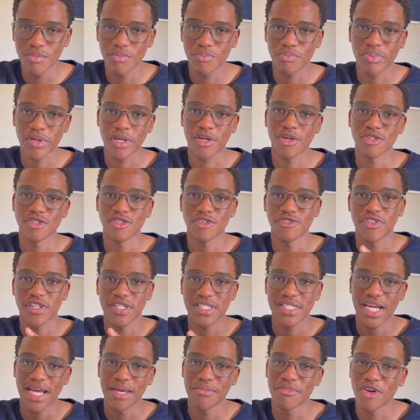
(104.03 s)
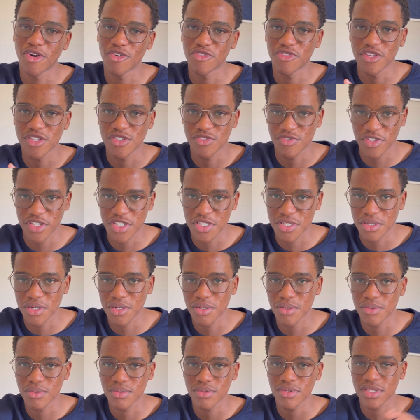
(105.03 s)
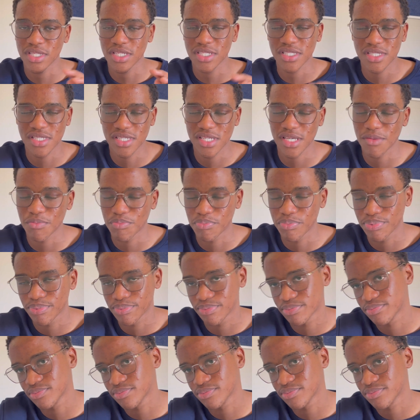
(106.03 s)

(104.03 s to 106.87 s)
because of the timing of this video, this tip